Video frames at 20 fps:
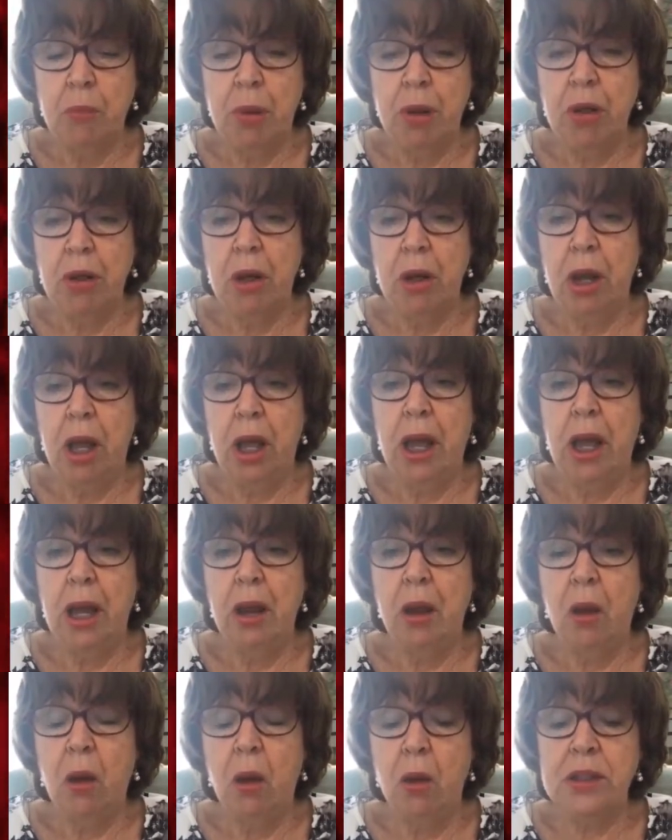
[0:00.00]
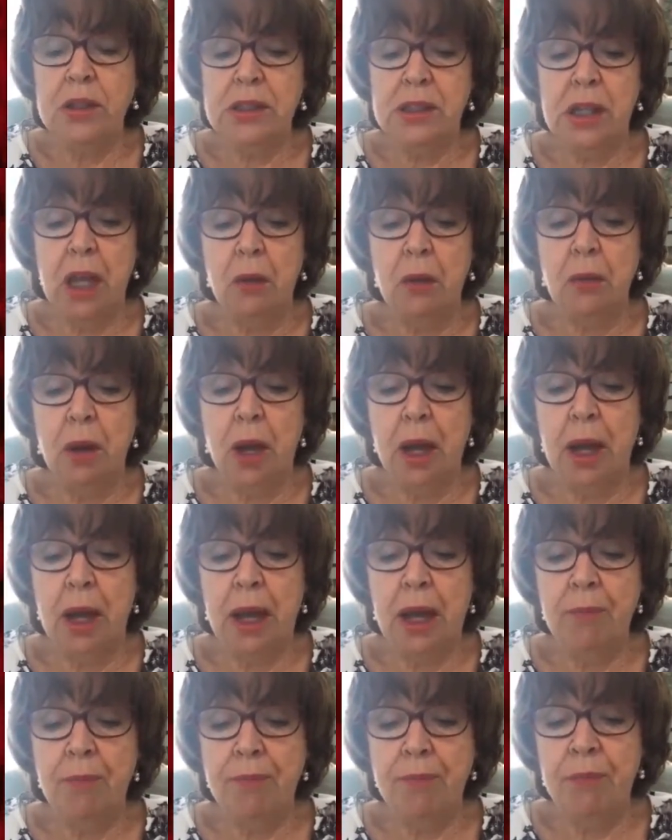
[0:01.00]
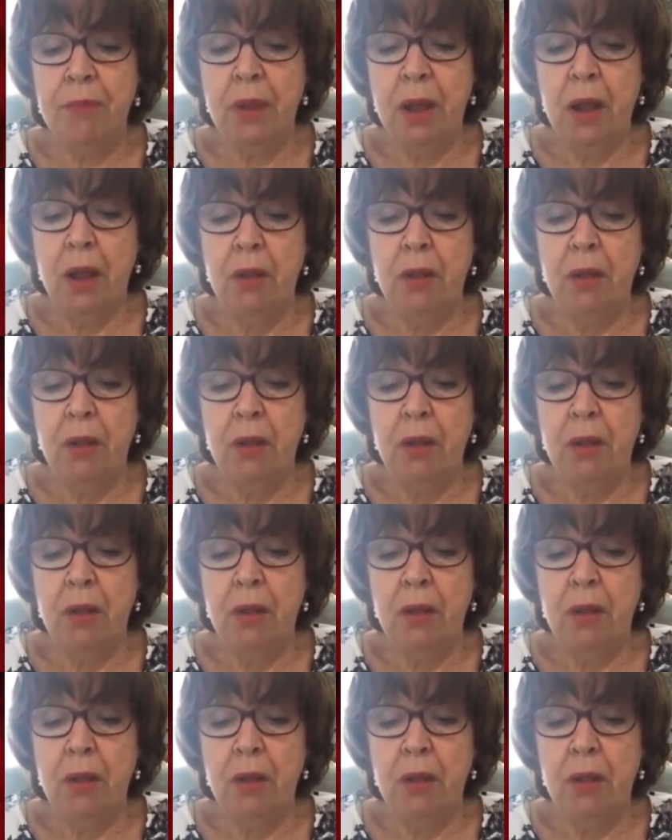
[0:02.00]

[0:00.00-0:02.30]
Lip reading: but also